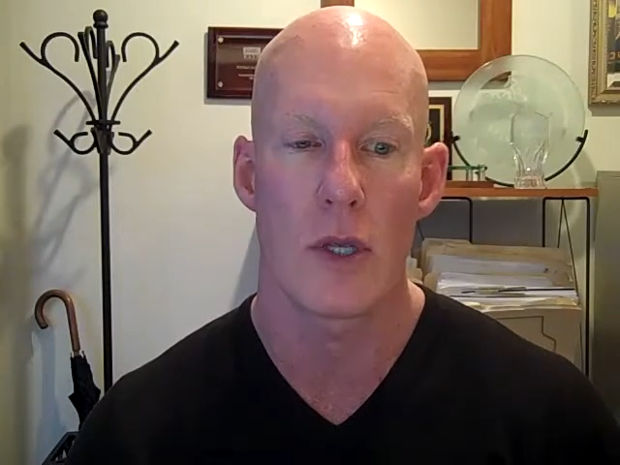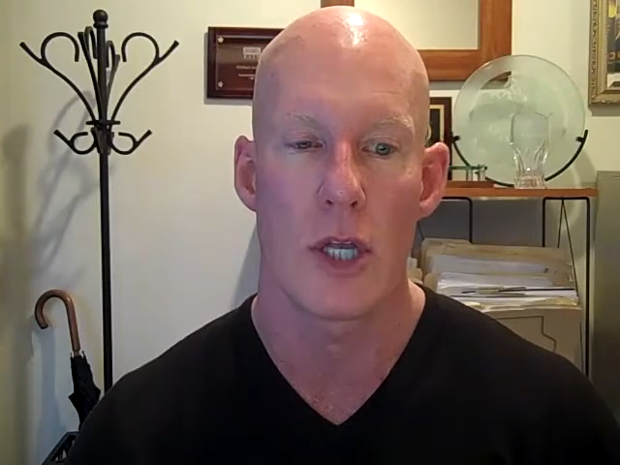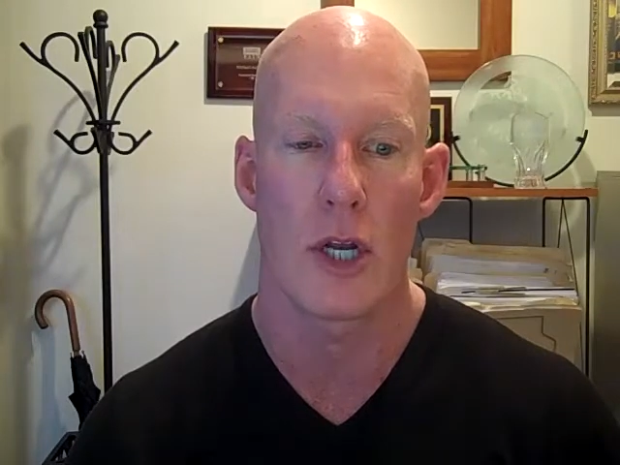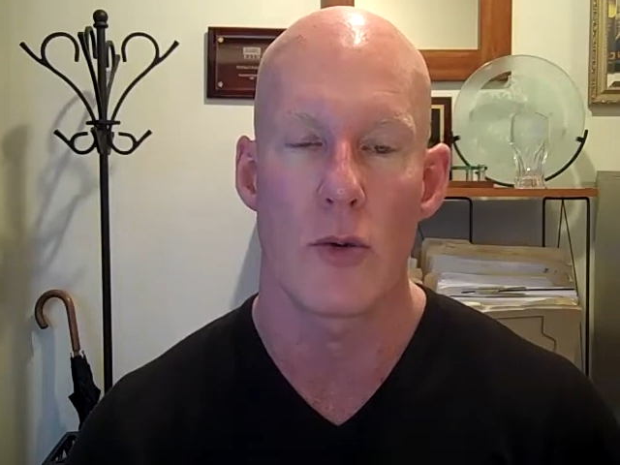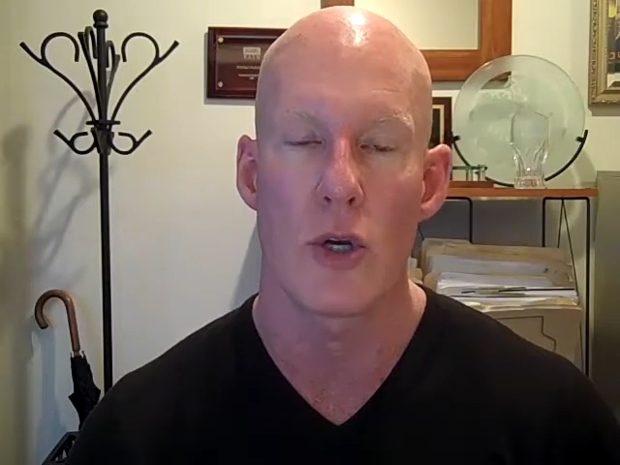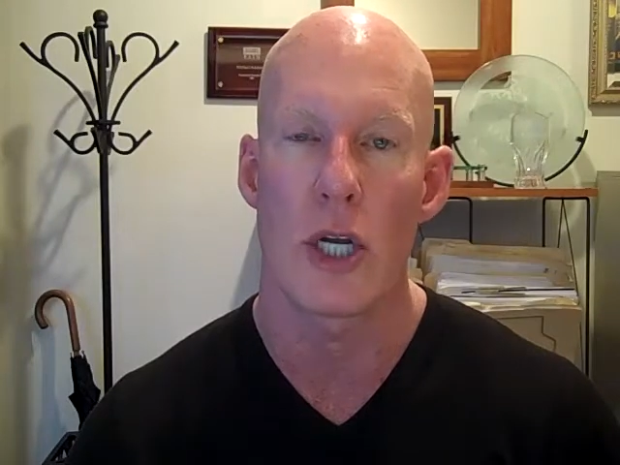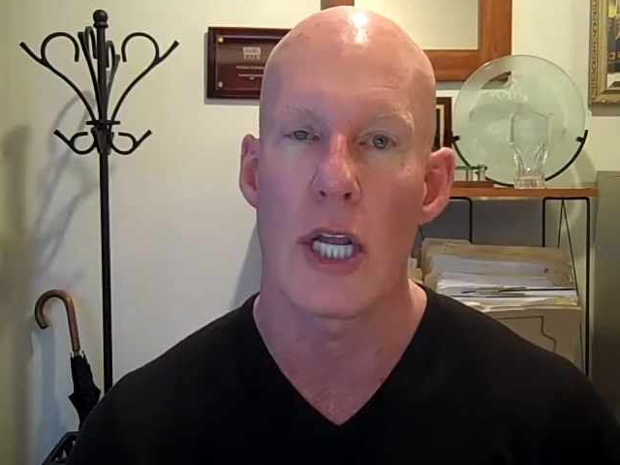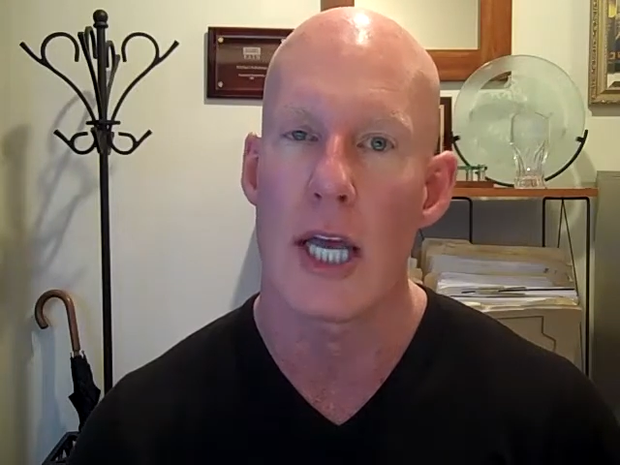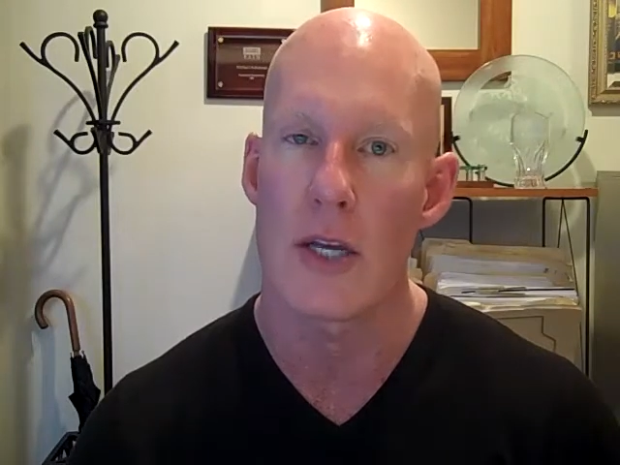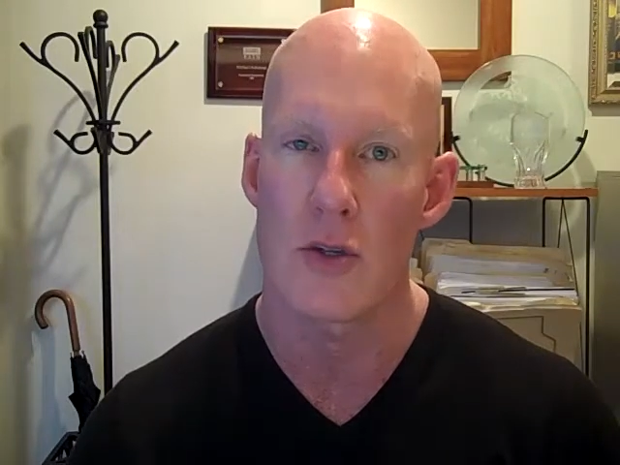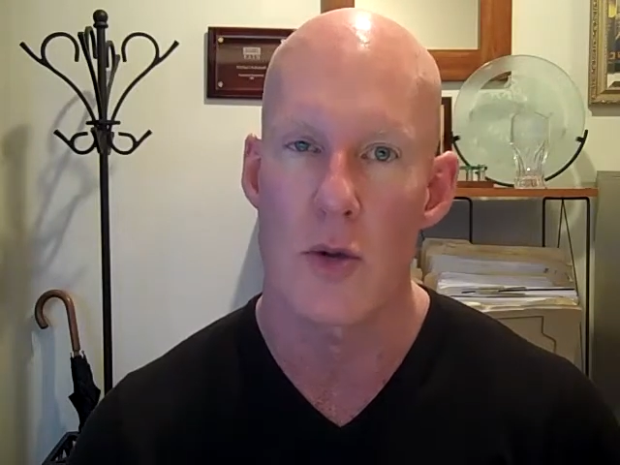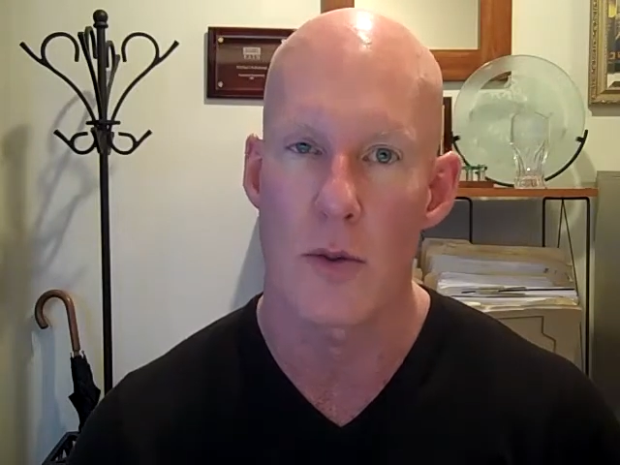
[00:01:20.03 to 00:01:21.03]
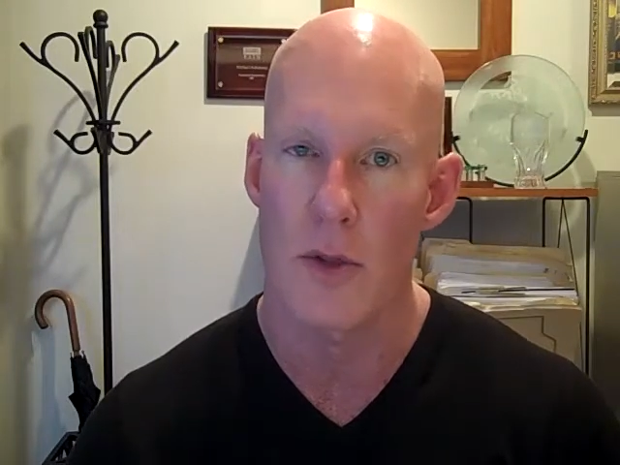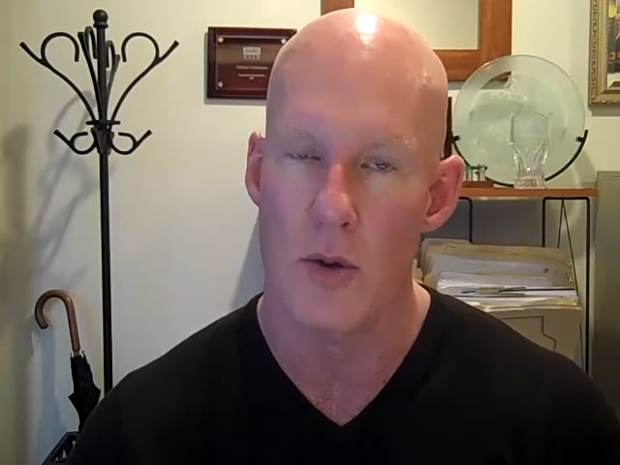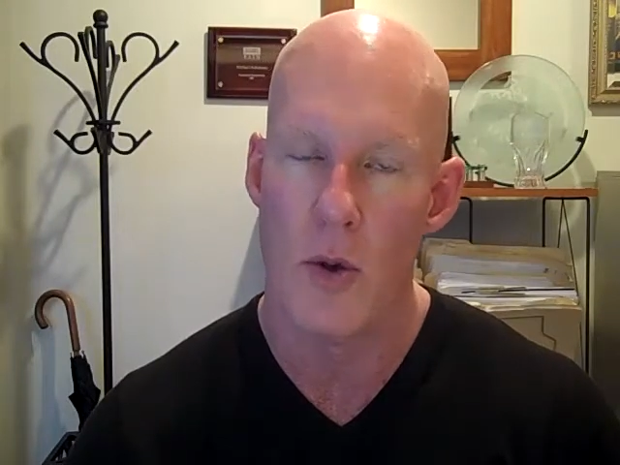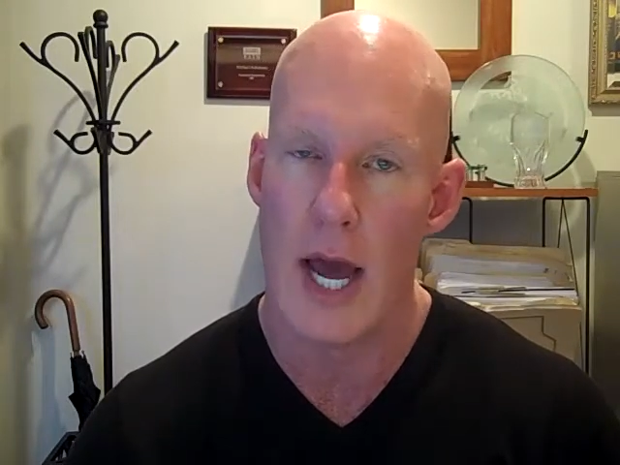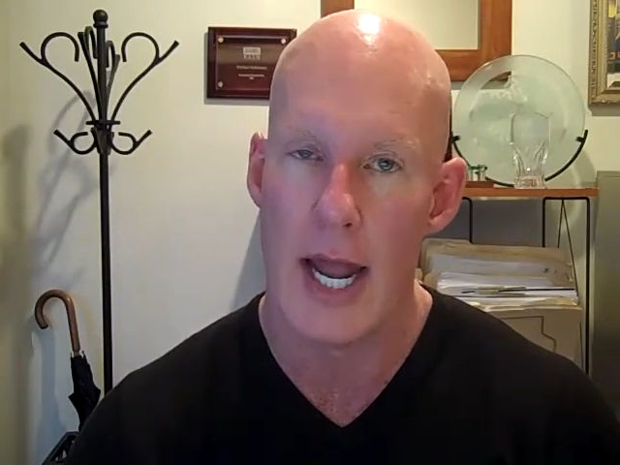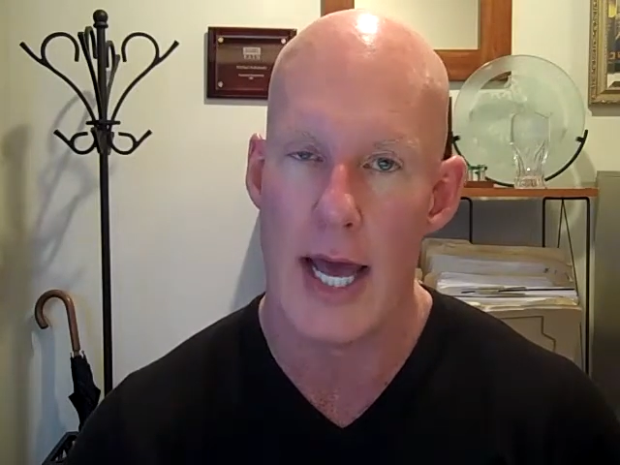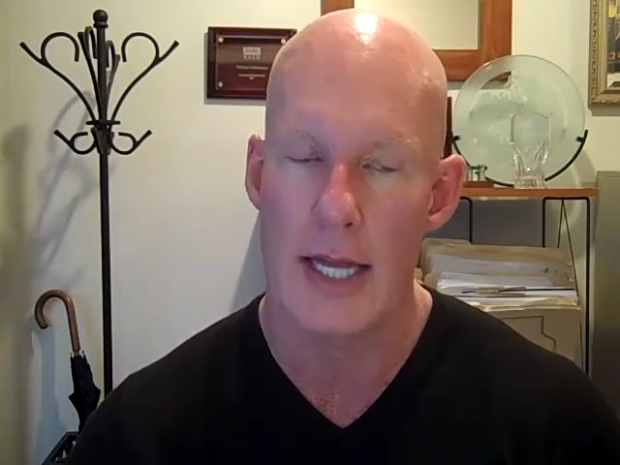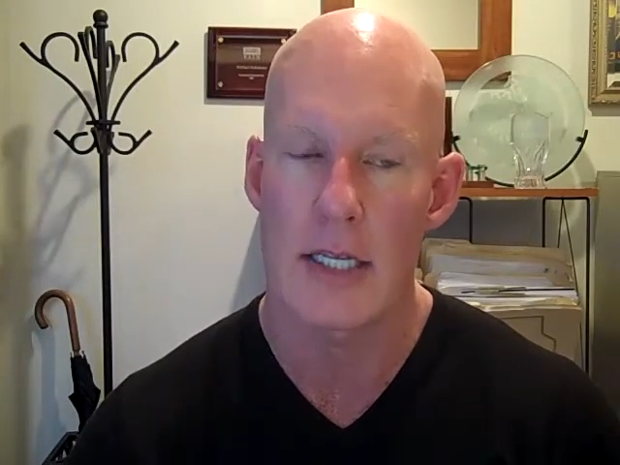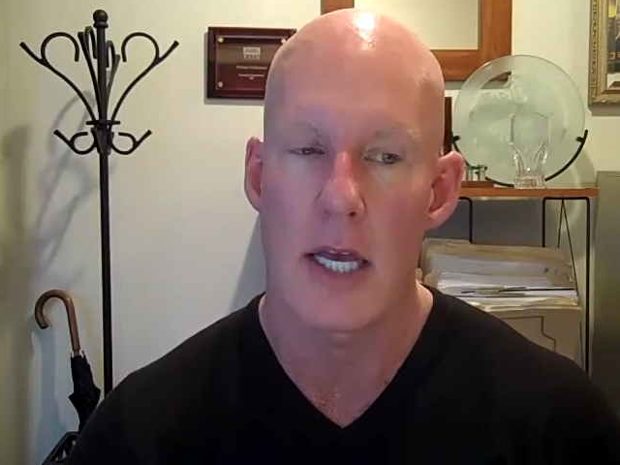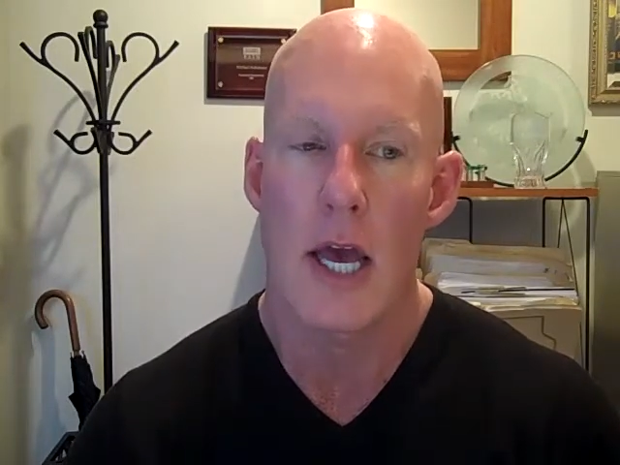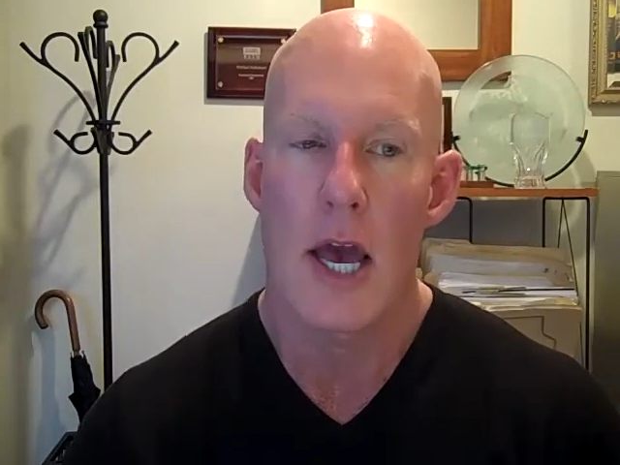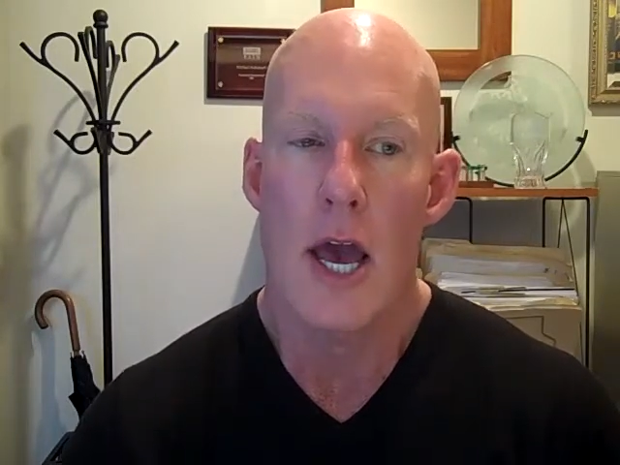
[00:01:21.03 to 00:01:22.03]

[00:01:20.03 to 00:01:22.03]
you know, good history with credit,